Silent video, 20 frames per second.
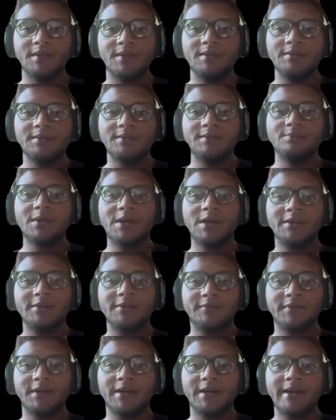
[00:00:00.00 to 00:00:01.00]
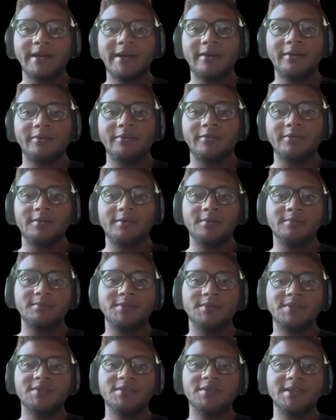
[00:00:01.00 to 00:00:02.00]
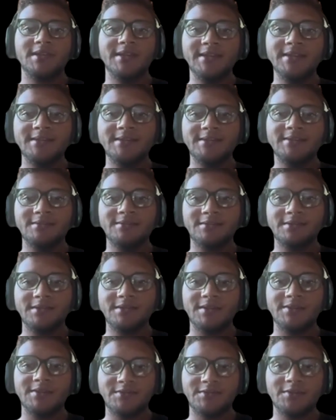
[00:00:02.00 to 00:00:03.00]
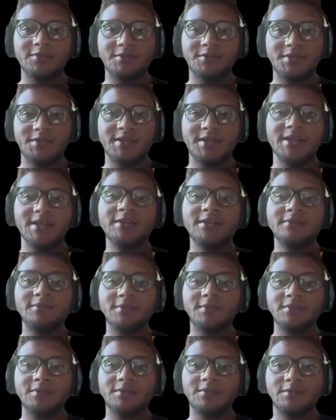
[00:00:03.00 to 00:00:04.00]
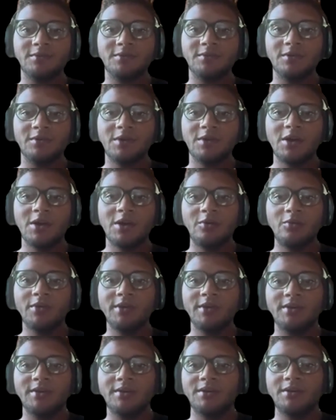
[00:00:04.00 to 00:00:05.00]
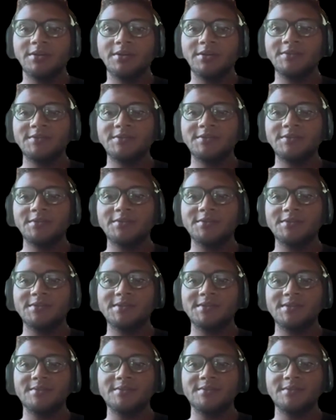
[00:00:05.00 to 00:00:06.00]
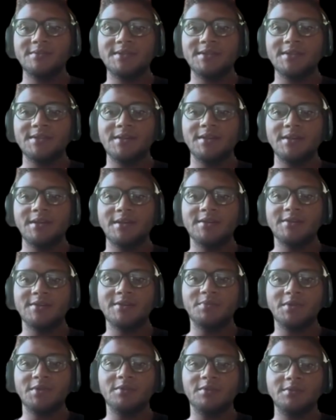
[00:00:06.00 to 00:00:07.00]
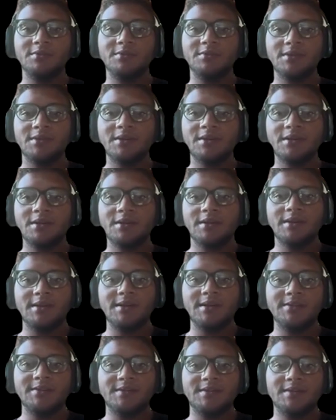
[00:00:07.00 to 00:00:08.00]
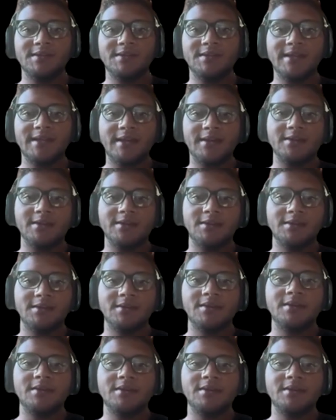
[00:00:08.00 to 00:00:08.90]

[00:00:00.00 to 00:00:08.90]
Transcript: These modified algorithms could easily search even when uncertainty is built into the data.